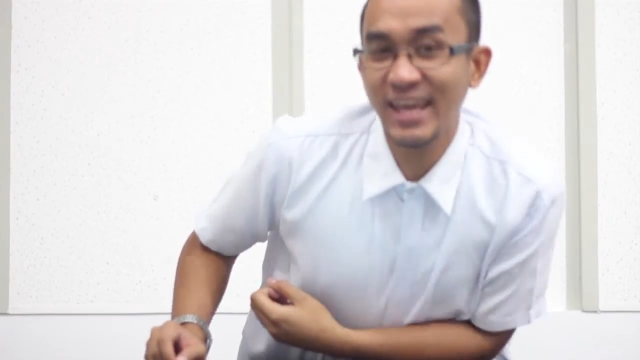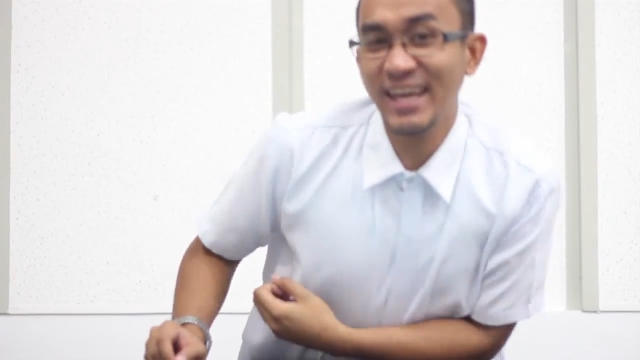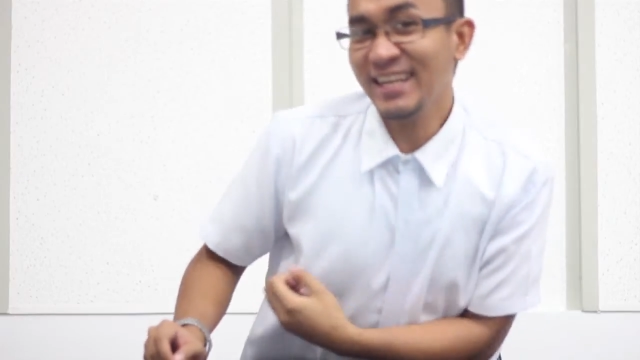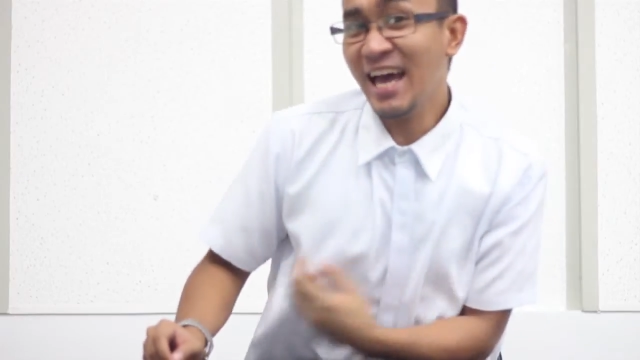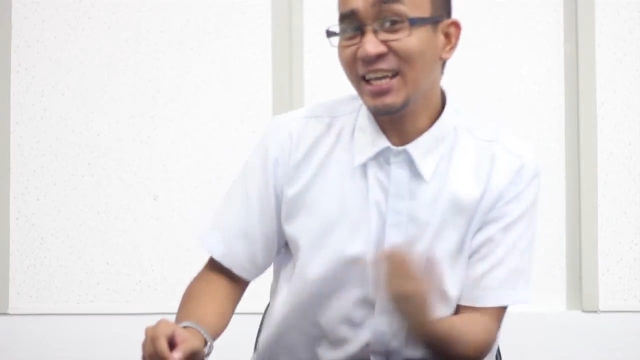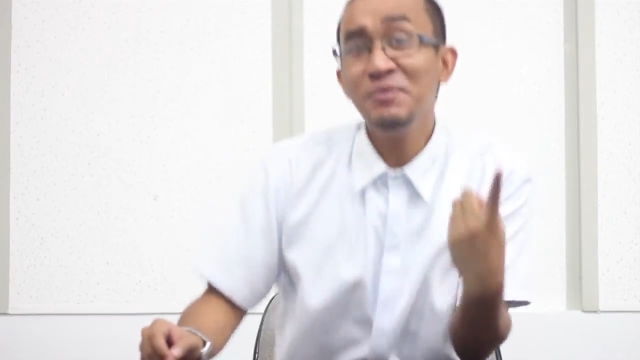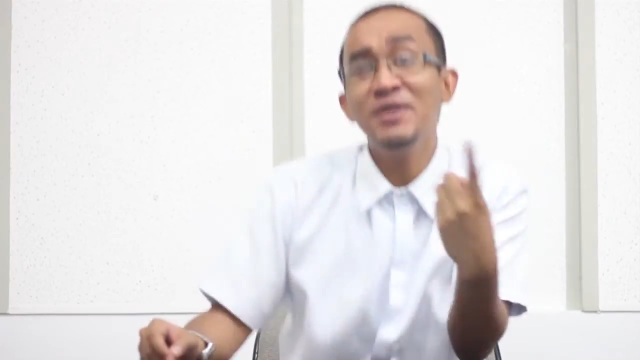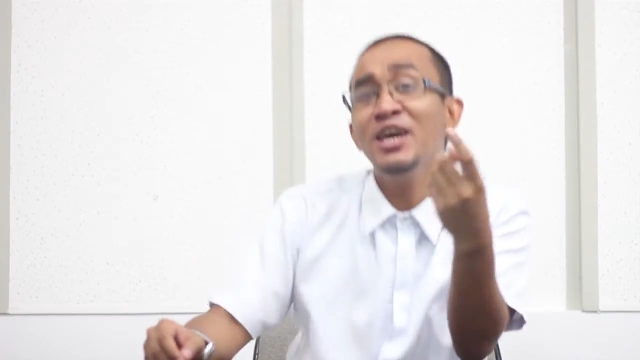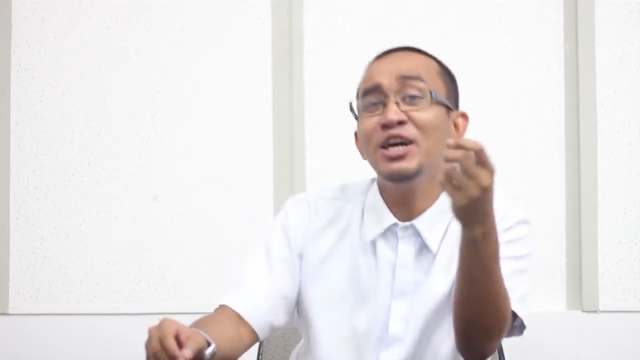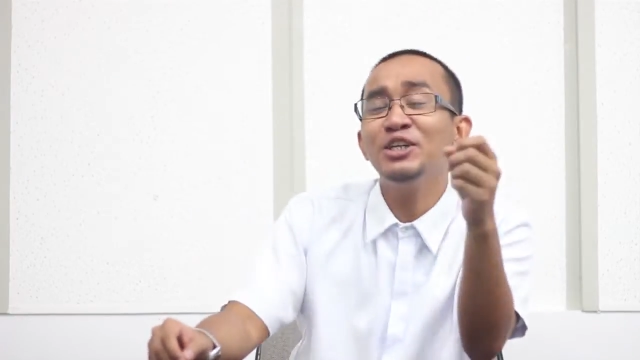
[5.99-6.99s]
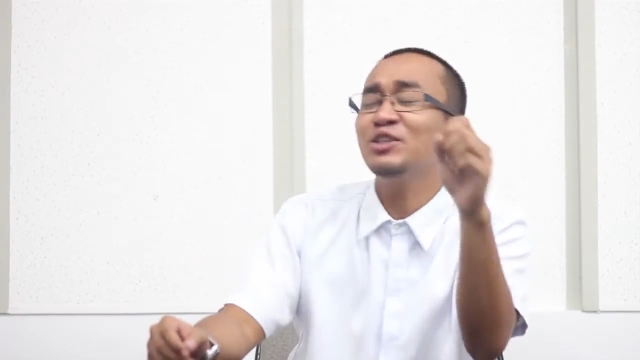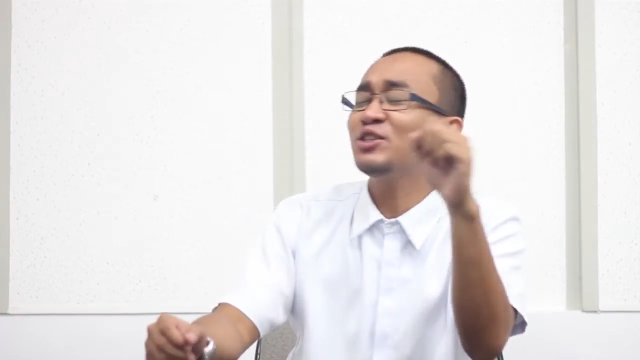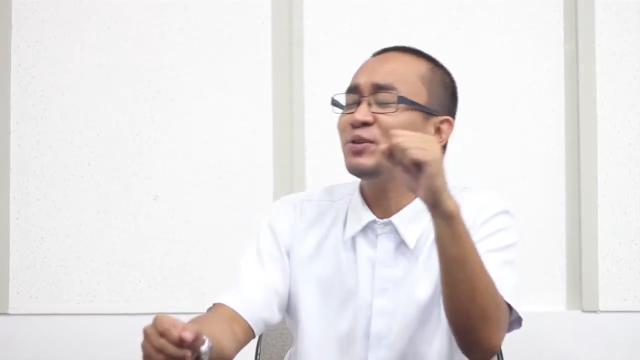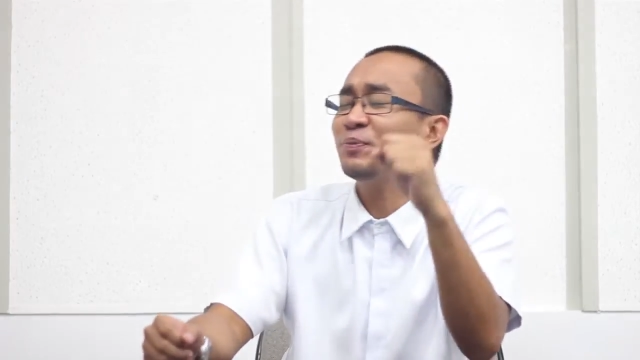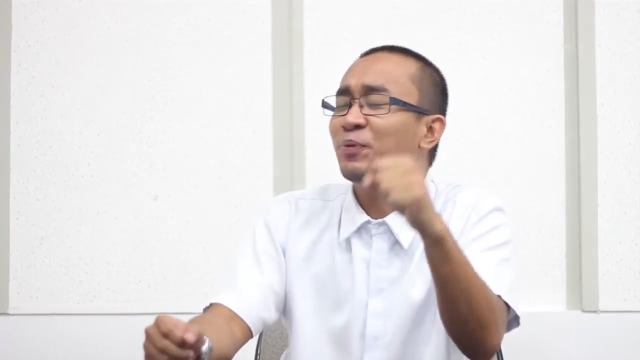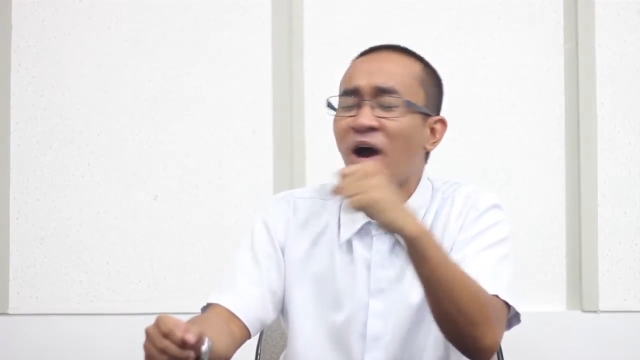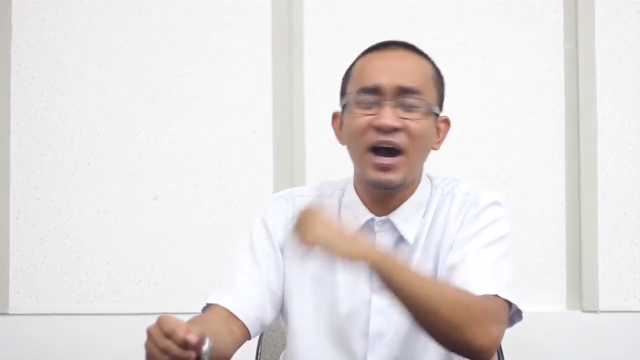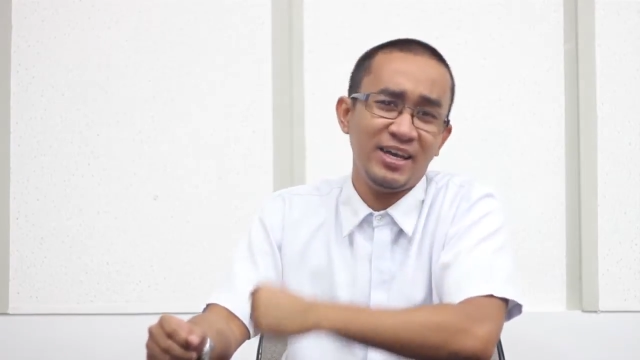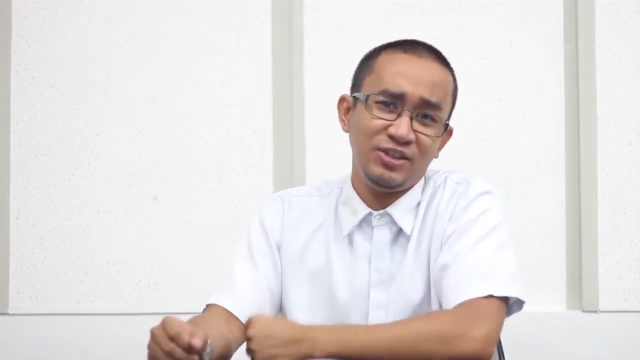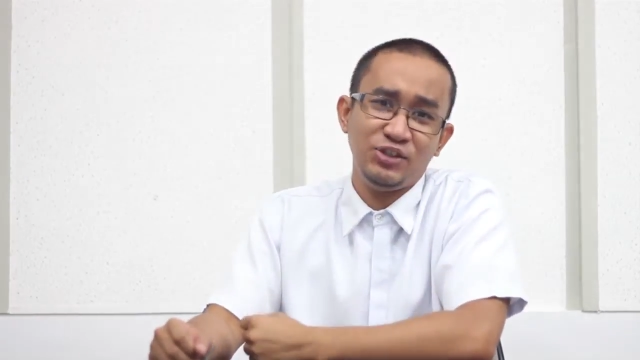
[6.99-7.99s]
And I am here to
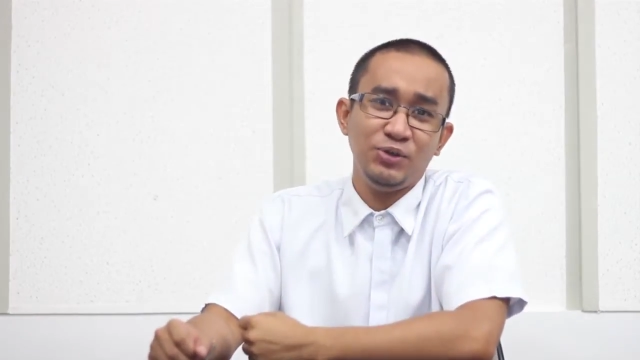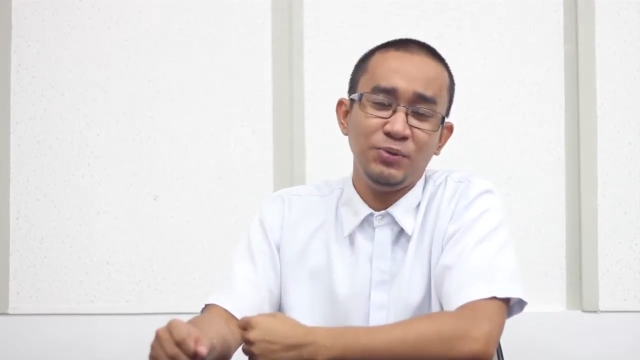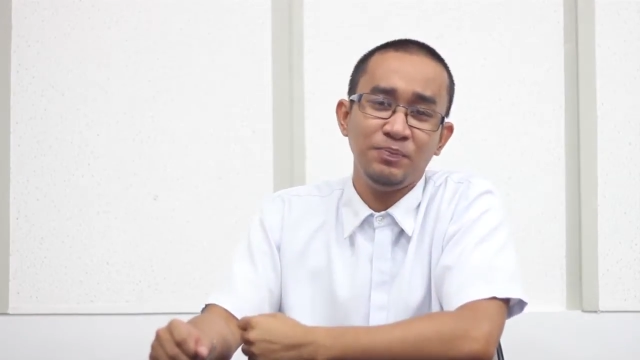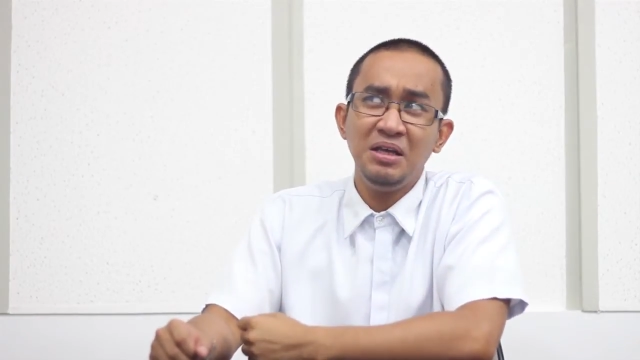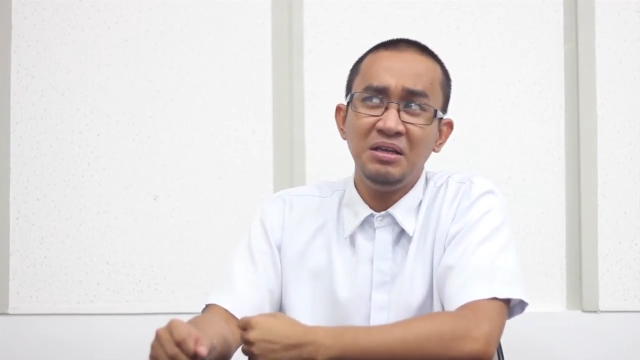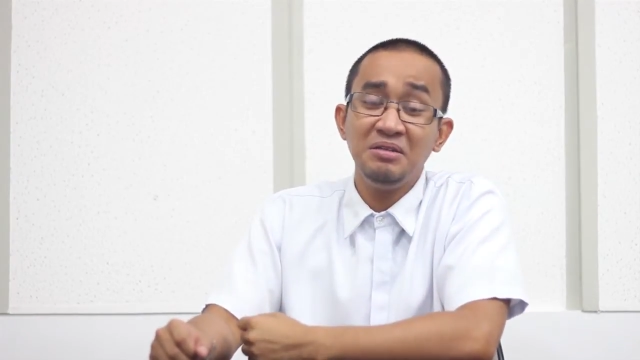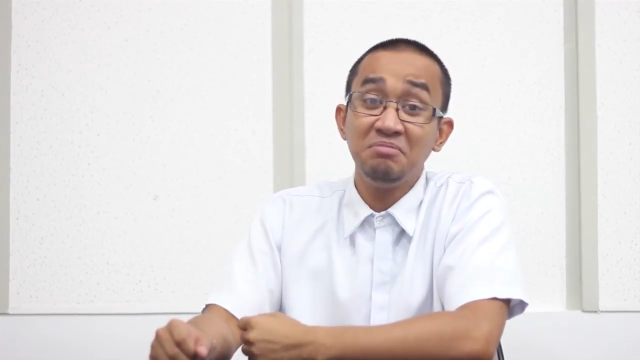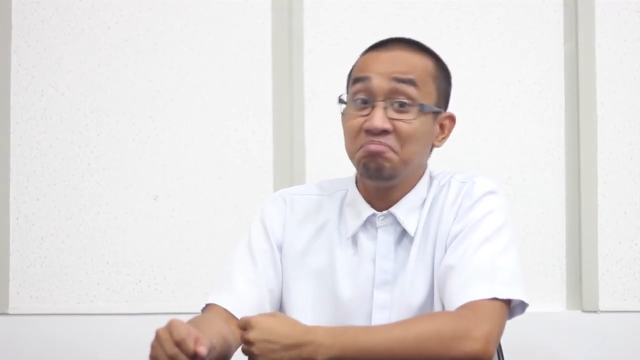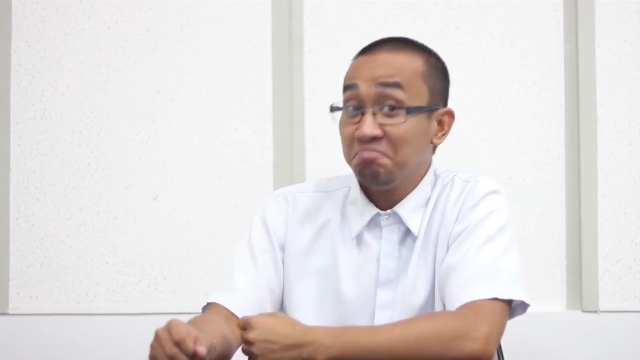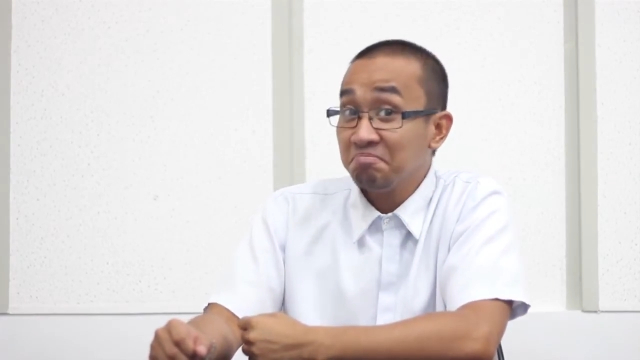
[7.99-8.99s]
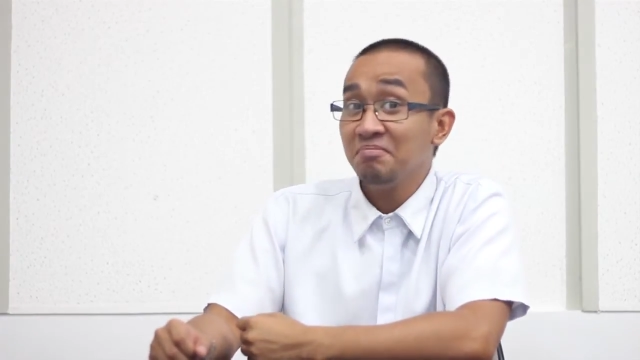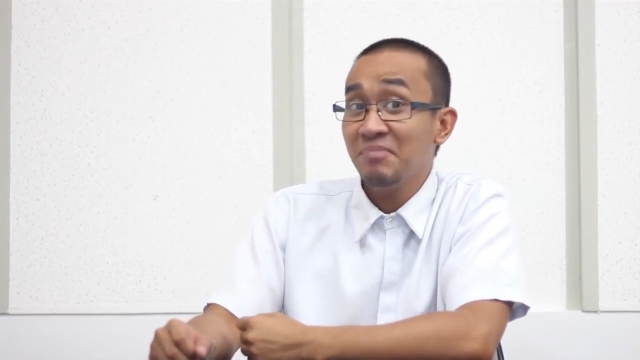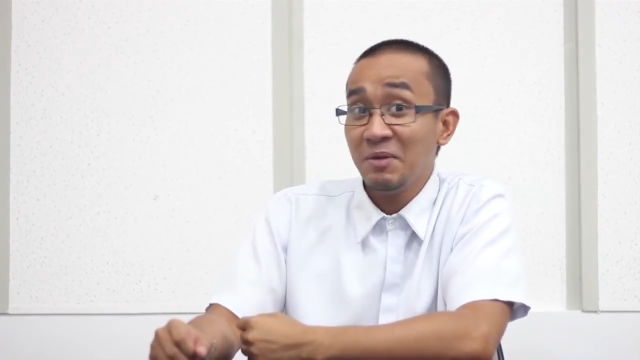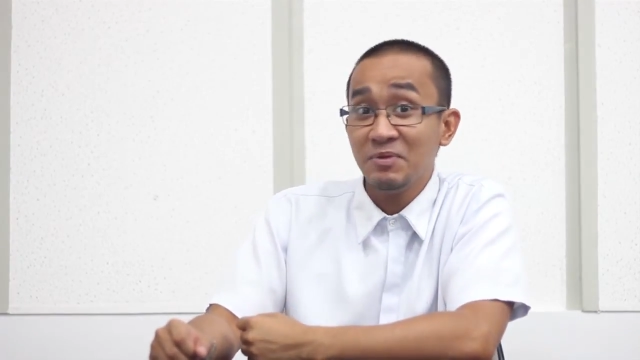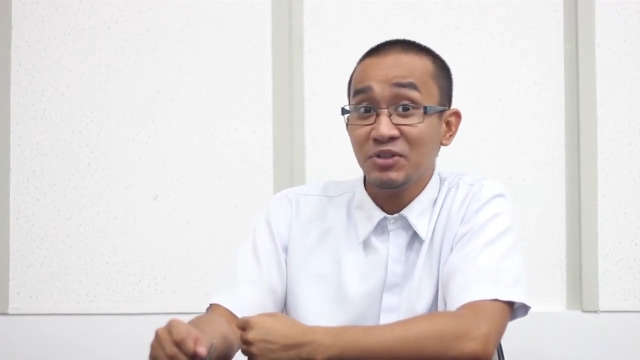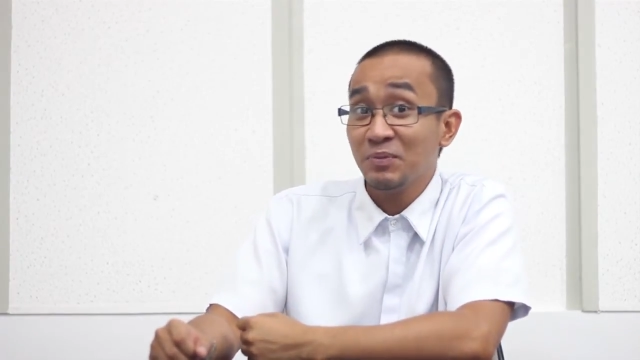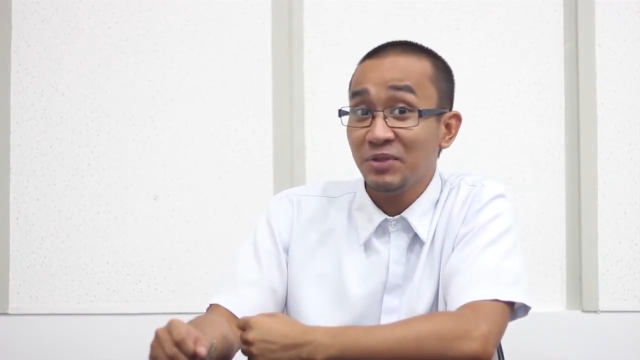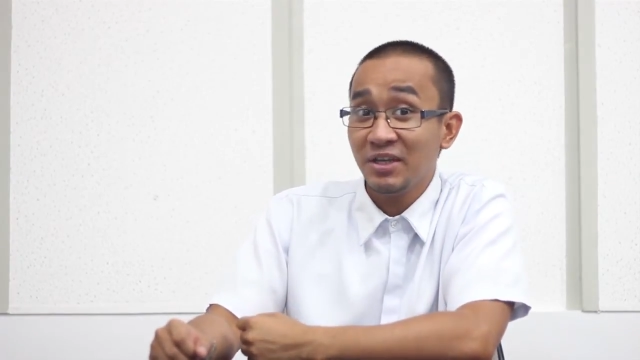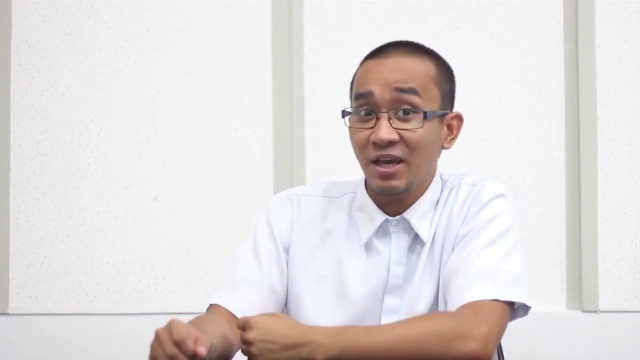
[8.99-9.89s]
surprise you and maybe something